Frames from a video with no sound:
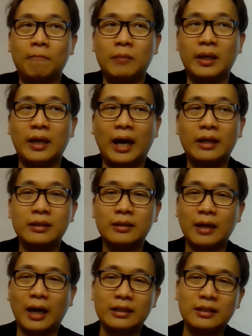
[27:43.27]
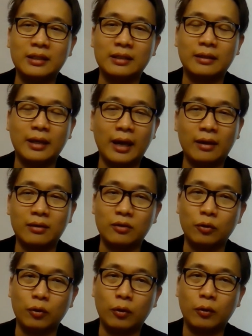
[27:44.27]
and other than that,
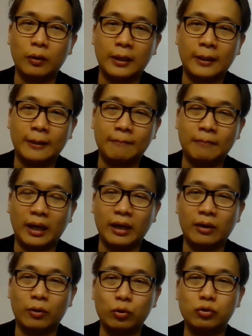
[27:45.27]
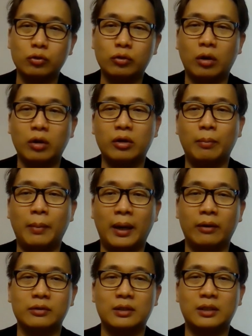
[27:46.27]
you know, I also talk
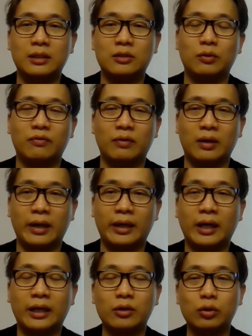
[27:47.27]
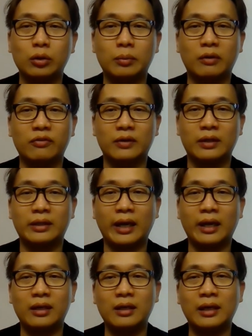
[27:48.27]
about this with another group of
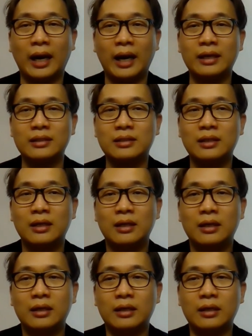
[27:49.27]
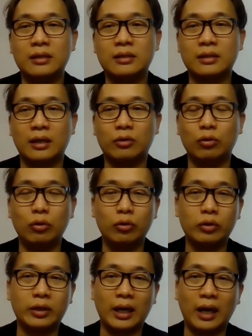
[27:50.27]
techie guys, is to
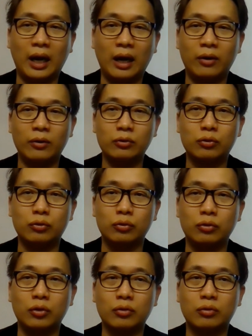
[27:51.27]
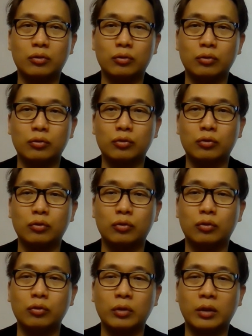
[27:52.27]
look at how to
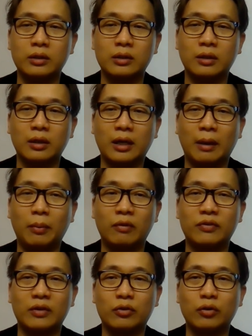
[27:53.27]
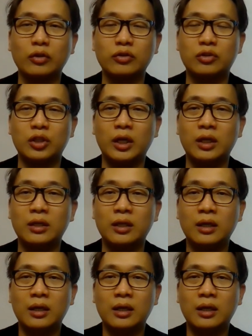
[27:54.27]
do a couple of cross-chain